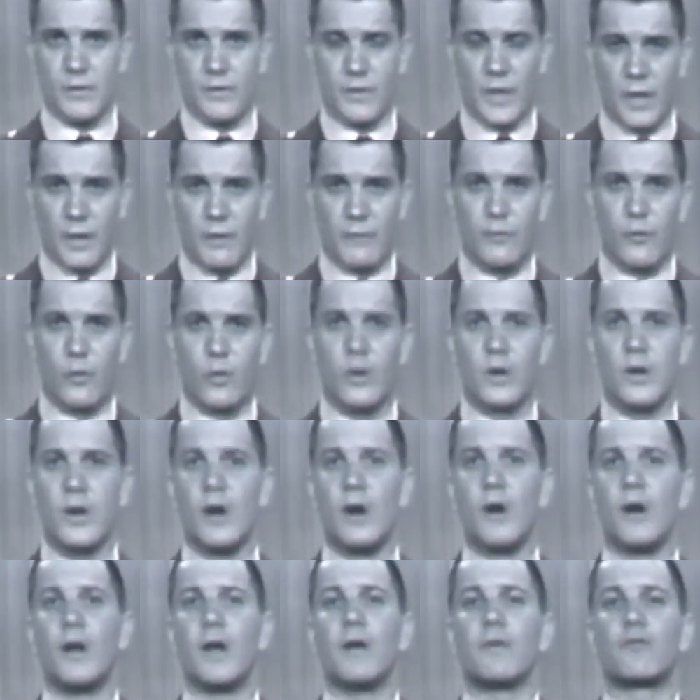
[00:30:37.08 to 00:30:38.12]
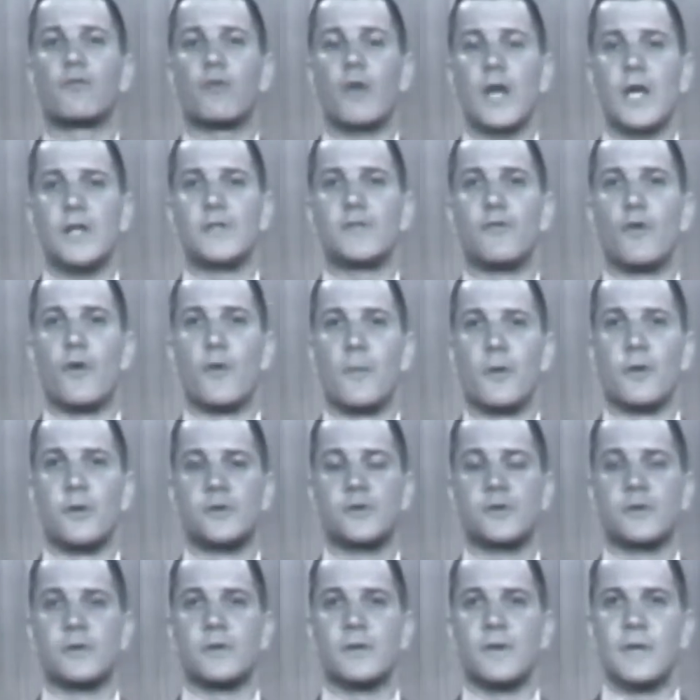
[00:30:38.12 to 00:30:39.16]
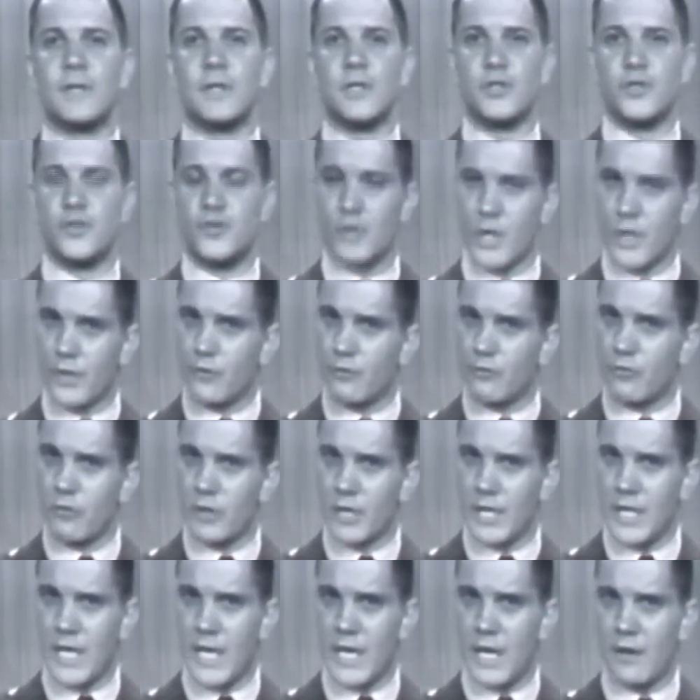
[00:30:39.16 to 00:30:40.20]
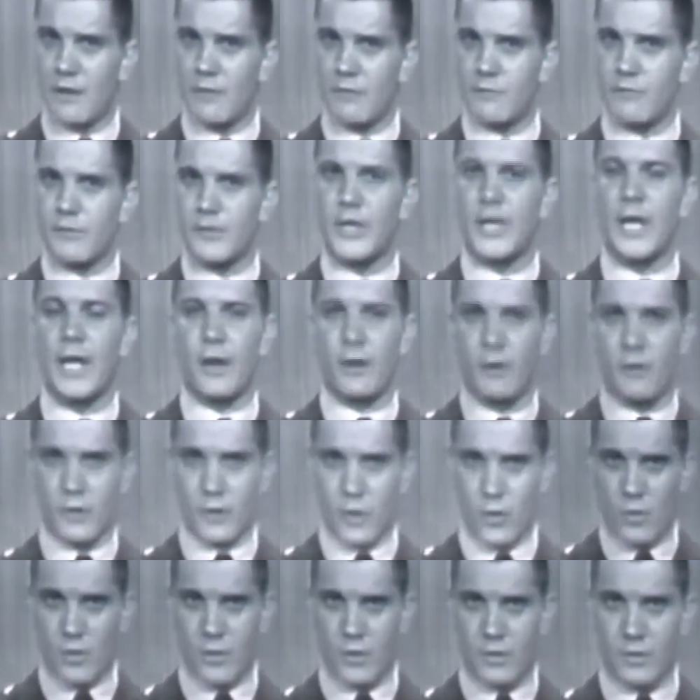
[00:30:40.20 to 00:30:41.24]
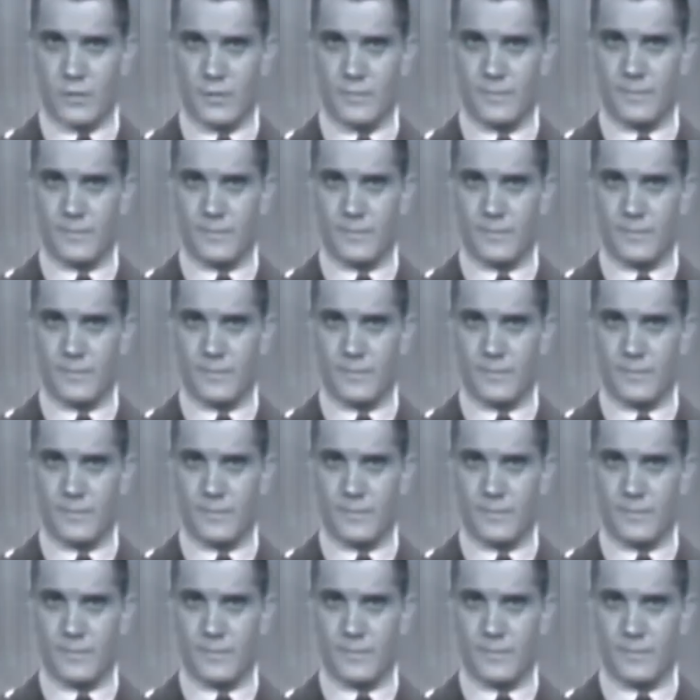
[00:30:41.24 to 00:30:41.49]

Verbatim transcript: Therefore, RF transformers generally have an air core.